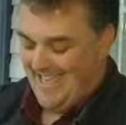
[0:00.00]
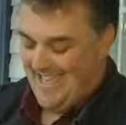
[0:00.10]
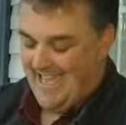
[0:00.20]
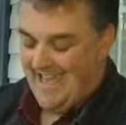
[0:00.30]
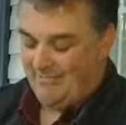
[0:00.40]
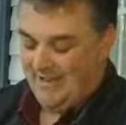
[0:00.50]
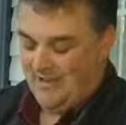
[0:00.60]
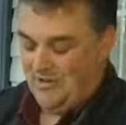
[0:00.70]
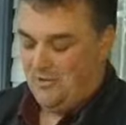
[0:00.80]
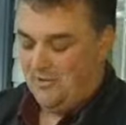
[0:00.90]
He asked me
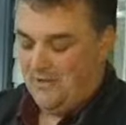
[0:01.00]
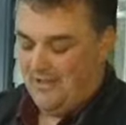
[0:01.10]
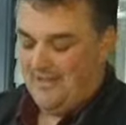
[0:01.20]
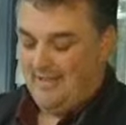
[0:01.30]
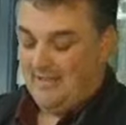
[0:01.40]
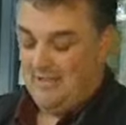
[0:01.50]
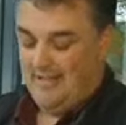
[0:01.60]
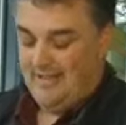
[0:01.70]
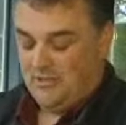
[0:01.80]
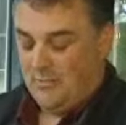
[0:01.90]
to ex-
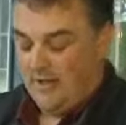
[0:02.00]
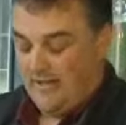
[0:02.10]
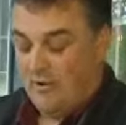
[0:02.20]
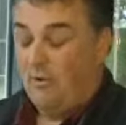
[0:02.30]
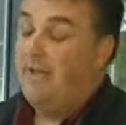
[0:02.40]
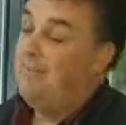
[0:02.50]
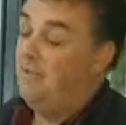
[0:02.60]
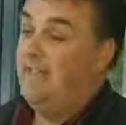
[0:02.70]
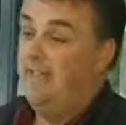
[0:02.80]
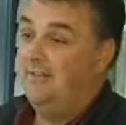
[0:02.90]
express how
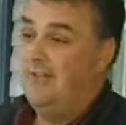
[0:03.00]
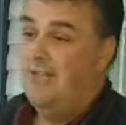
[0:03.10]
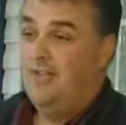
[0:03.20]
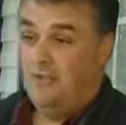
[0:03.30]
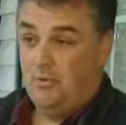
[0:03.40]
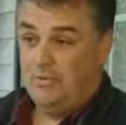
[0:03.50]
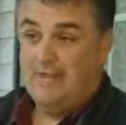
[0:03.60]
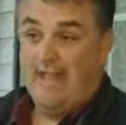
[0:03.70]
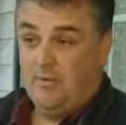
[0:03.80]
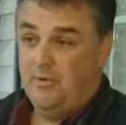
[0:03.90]
grateful he is to his
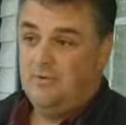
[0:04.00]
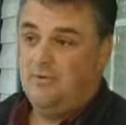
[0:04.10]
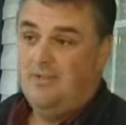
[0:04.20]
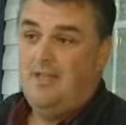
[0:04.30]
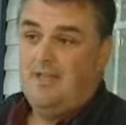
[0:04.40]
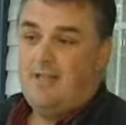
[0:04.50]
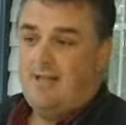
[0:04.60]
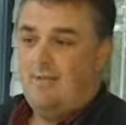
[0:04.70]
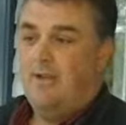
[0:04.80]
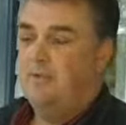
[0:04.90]
neighbors.
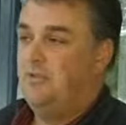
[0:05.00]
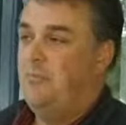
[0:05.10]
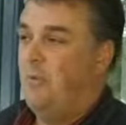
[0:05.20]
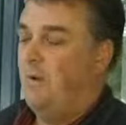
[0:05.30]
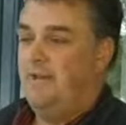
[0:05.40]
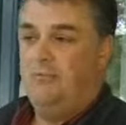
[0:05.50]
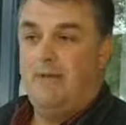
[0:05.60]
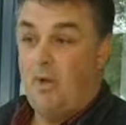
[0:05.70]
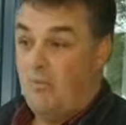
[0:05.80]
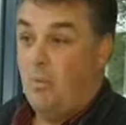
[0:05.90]
Their support has
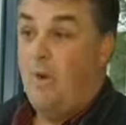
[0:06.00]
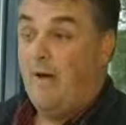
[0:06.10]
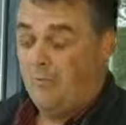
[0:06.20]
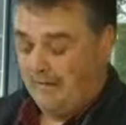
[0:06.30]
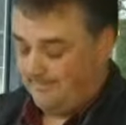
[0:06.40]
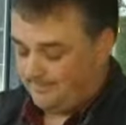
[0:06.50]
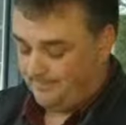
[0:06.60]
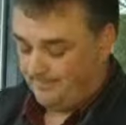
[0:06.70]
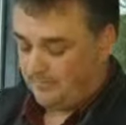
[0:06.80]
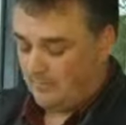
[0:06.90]
been overwhelming.
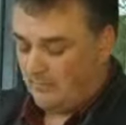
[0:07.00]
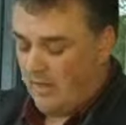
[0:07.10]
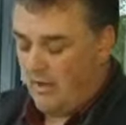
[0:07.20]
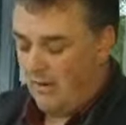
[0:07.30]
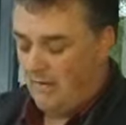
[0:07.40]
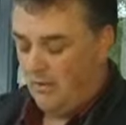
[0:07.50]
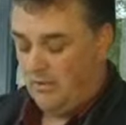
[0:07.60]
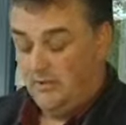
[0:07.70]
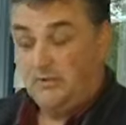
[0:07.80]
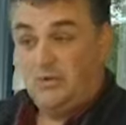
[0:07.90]
Grateful
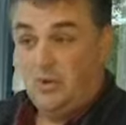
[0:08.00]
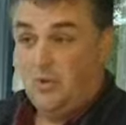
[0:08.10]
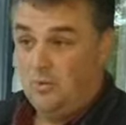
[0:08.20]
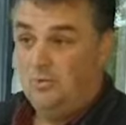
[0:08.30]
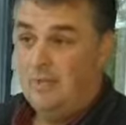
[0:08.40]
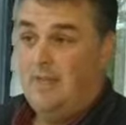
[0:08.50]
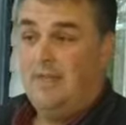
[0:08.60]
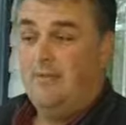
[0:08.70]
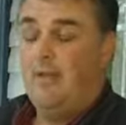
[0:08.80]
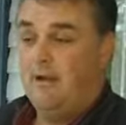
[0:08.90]
to the school.
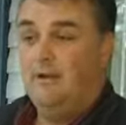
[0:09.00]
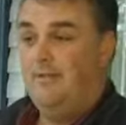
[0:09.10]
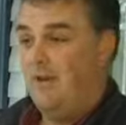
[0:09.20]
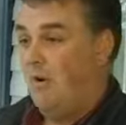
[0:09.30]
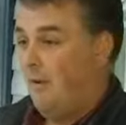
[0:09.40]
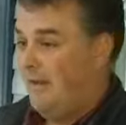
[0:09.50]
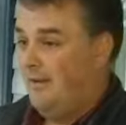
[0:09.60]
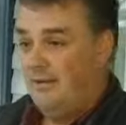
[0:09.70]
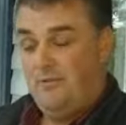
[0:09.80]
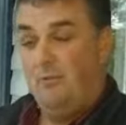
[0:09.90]
They're, they're
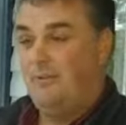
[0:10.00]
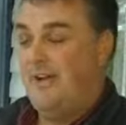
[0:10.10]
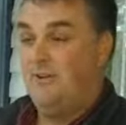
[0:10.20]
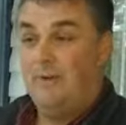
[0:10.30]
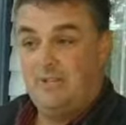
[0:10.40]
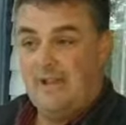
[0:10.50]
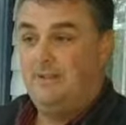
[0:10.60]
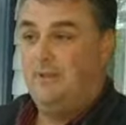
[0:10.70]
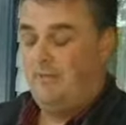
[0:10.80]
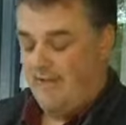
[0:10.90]
already trying to reach
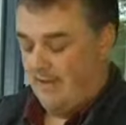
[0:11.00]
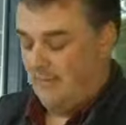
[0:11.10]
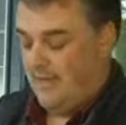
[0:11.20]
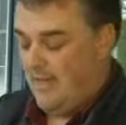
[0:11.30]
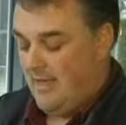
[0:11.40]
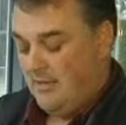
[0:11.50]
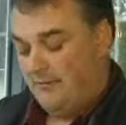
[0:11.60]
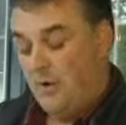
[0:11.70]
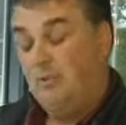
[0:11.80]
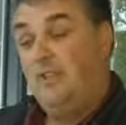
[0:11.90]
out to the family, the
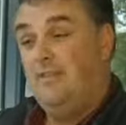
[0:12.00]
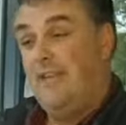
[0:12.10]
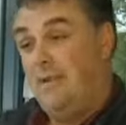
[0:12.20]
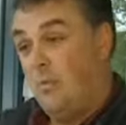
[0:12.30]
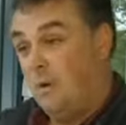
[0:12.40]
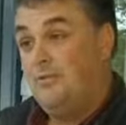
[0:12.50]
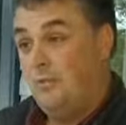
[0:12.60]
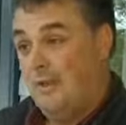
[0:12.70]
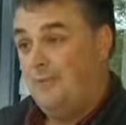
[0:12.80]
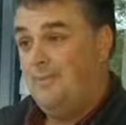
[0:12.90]
folks that he works
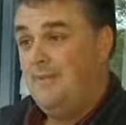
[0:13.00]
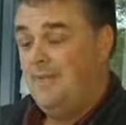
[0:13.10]
with,